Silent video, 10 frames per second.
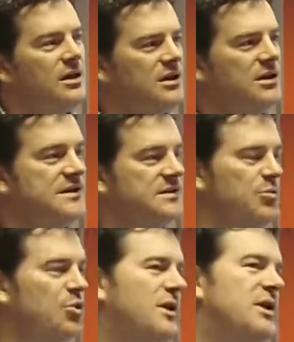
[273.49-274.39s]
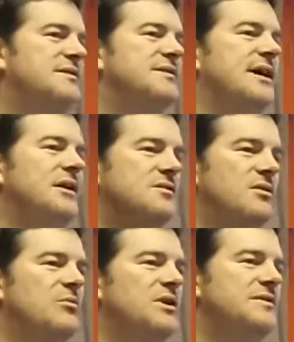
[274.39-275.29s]
You can easily pull that into
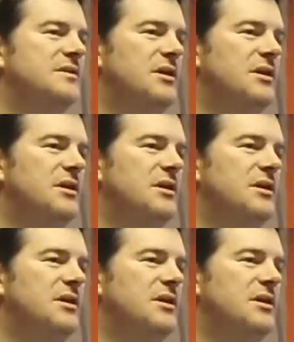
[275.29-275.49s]
taxonomies and